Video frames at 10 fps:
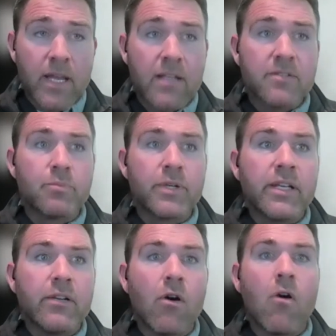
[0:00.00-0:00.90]
and
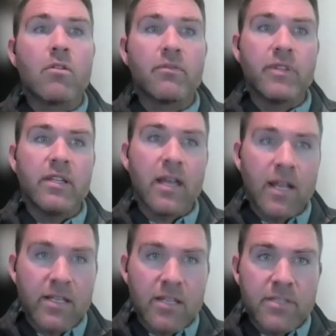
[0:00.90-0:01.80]
bringing all of the
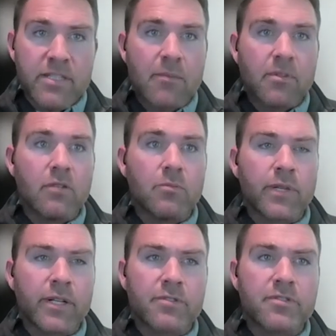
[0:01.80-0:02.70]
NAD metabolome
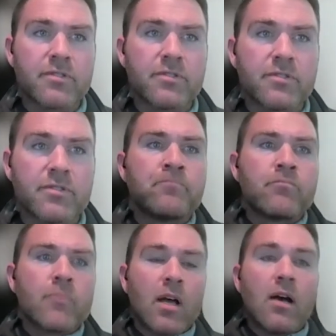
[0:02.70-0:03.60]
precursors
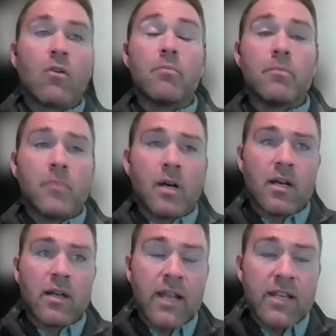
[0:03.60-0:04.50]
or
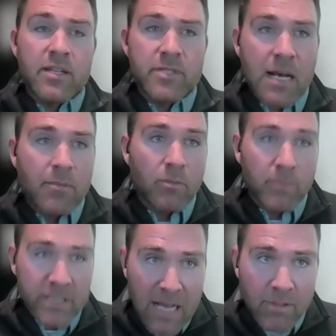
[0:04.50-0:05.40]
NAD
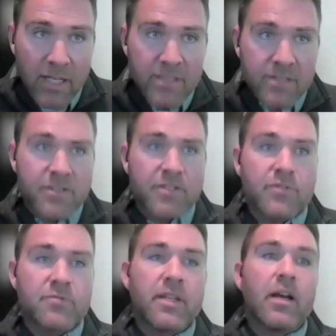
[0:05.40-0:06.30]
metabolome
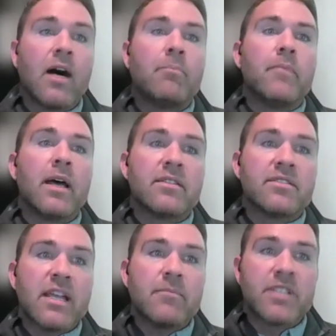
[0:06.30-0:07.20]
metabolites, up at the
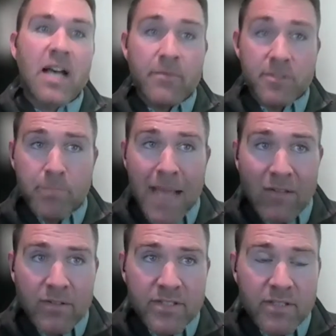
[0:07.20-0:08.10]
same time to
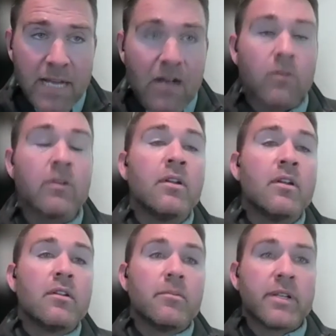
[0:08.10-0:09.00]
balance them out.
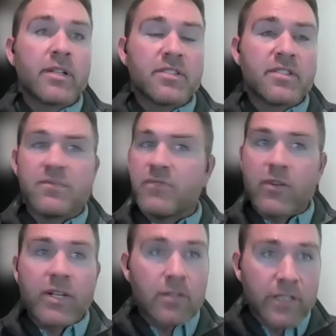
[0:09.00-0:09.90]
Because it's
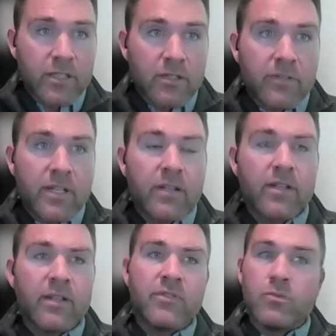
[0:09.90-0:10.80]
very clear that
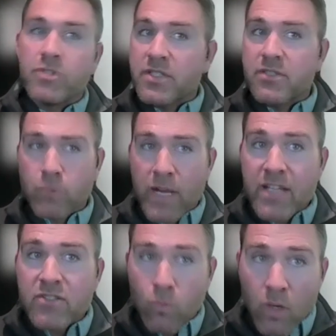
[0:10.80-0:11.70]
if you just
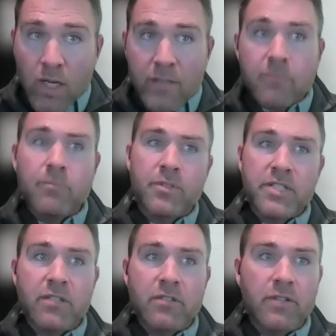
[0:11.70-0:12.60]
raised one,
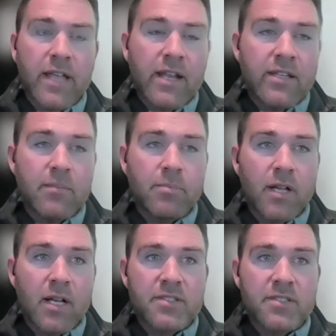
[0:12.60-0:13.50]
particularly NAD
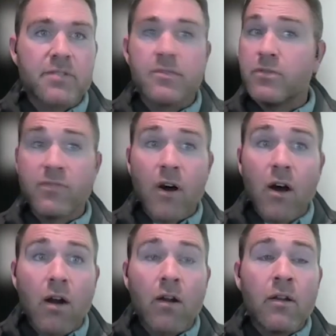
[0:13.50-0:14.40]
plus, too
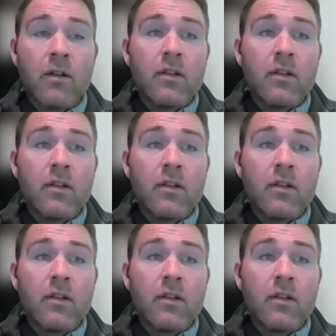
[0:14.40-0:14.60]
far,